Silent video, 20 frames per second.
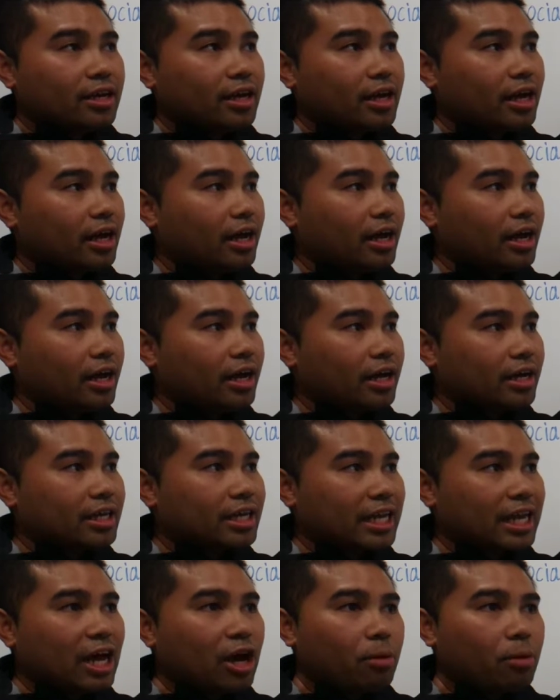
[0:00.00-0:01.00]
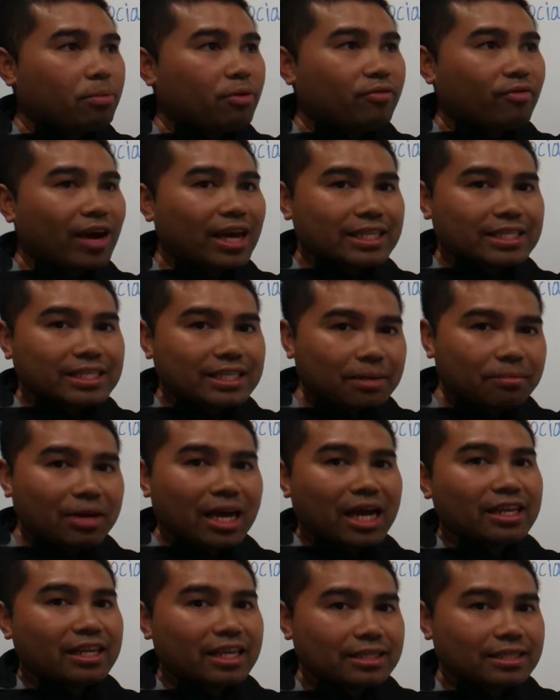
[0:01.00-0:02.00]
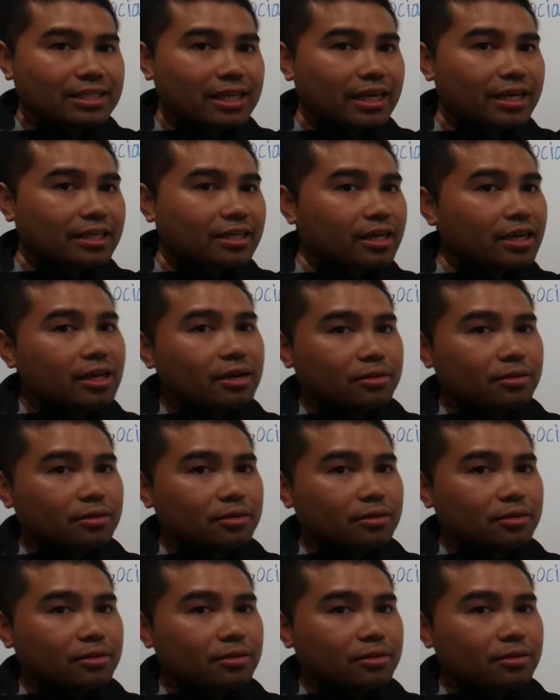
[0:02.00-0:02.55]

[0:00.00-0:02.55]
can help provide some kind of insight.